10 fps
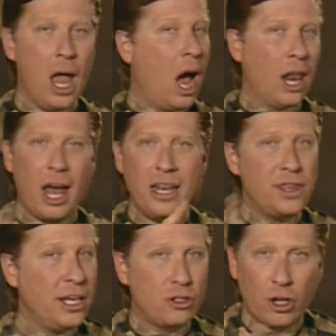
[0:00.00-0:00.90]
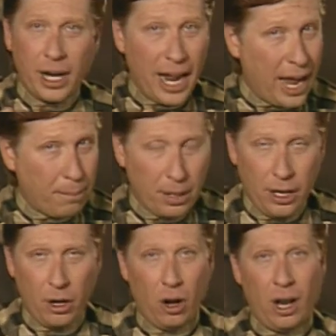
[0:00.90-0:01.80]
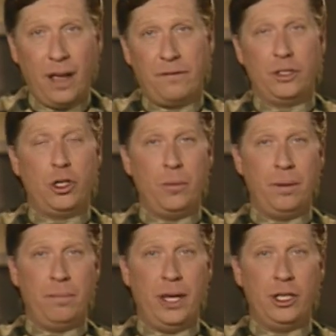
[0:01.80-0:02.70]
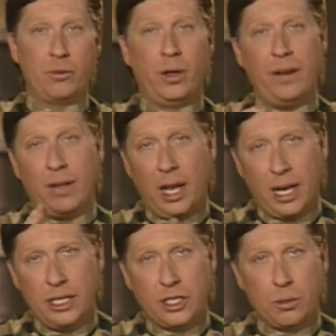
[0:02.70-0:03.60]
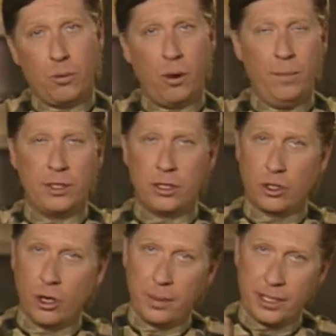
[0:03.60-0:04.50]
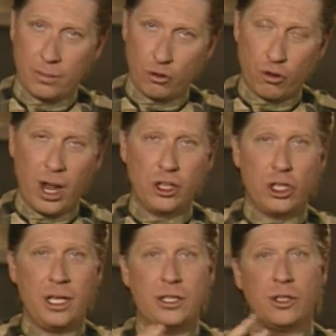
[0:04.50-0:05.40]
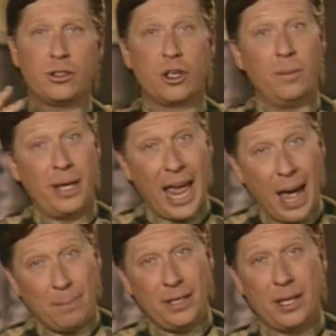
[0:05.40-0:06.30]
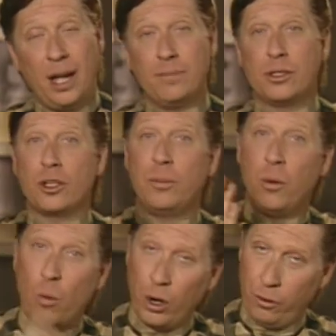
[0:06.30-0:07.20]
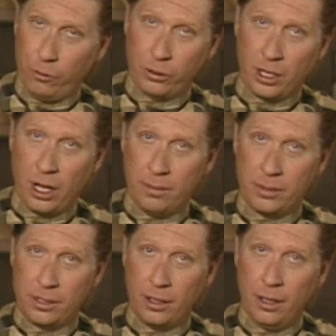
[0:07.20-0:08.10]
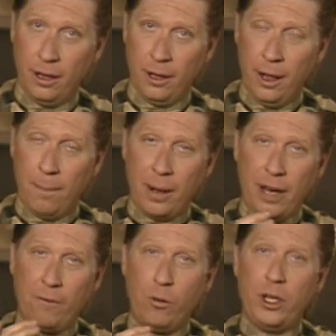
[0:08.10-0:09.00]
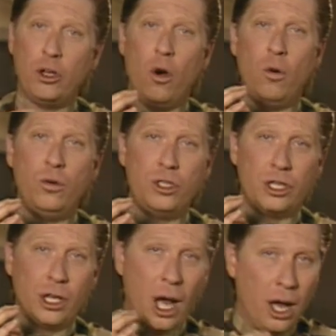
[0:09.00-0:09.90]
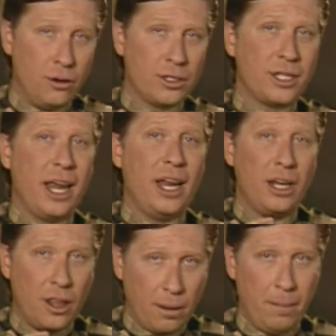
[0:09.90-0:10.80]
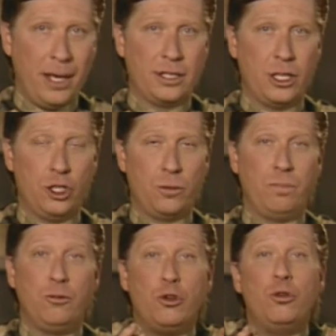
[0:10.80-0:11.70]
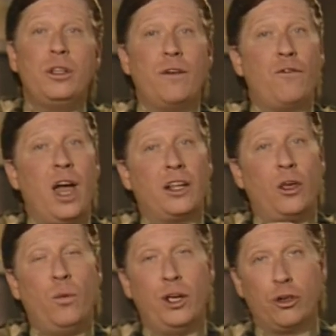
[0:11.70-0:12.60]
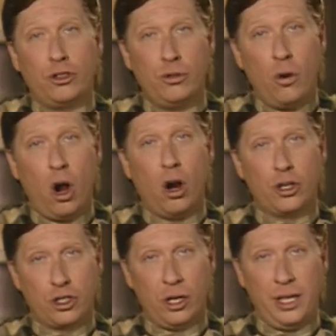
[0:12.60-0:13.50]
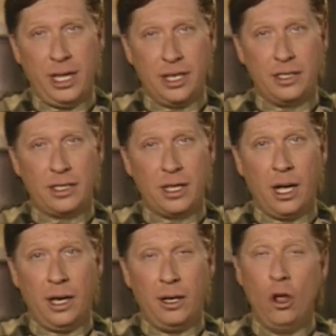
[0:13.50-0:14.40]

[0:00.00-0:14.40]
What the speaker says: A lot of things are going to happen in our life as human beings. We're going to have a lot of disappointments. There's going to be some tragedies. There's going to be happy times. There's going to be wonderful times. But if we don't understand the message, due to the fact that we are too harsh on the inside,